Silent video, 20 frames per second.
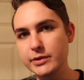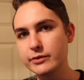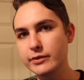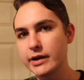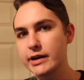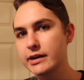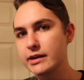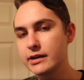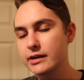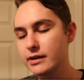be
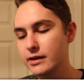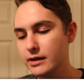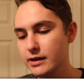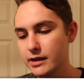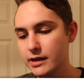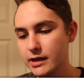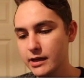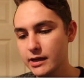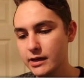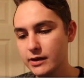waiting
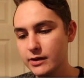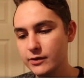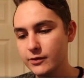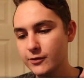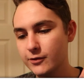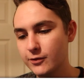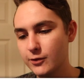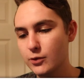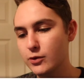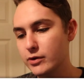
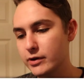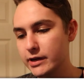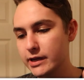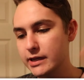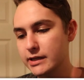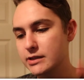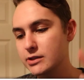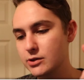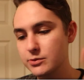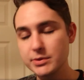for
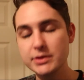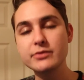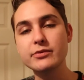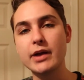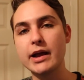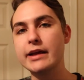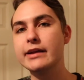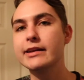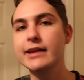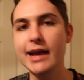it to be
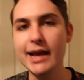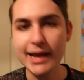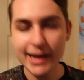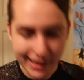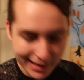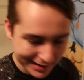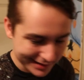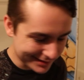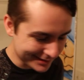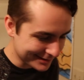read.
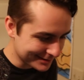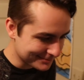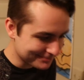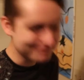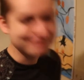And